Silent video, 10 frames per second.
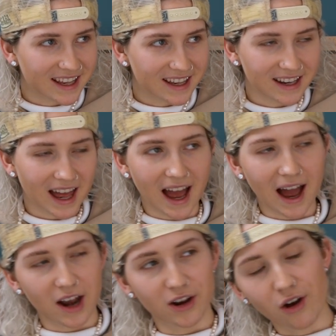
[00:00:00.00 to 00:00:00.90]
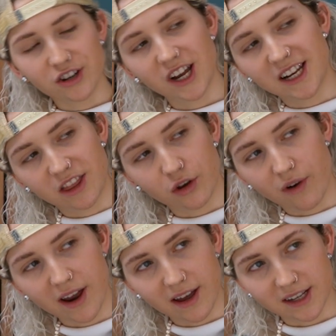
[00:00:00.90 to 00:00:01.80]
last year I did the
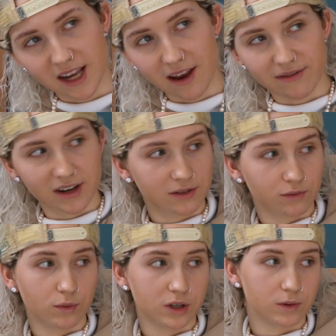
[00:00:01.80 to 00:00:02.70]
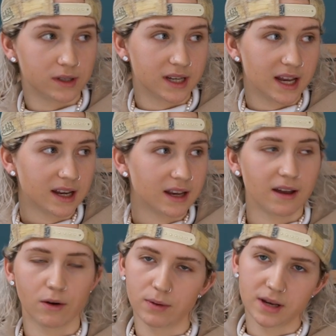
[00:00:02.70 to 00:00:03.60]
Great Escape Festival, which was sick.
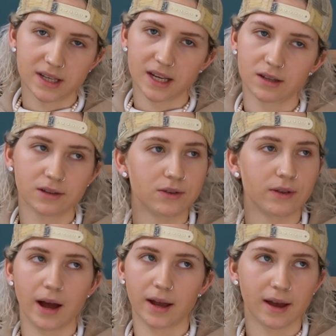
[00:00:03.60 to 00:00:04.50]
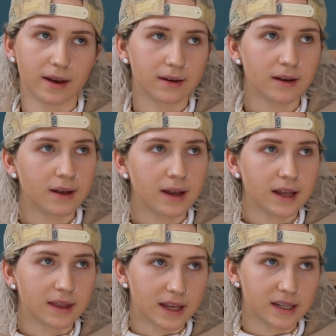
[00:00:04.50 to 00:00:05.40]
It'll be sick to do that again
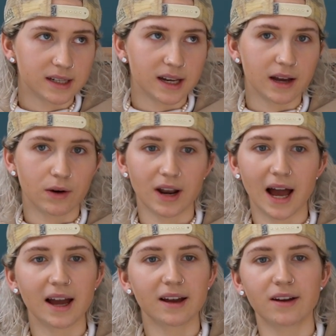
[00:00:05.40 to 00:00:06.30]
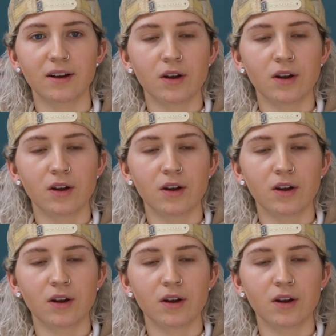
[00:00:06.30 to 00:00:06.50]
this year, or like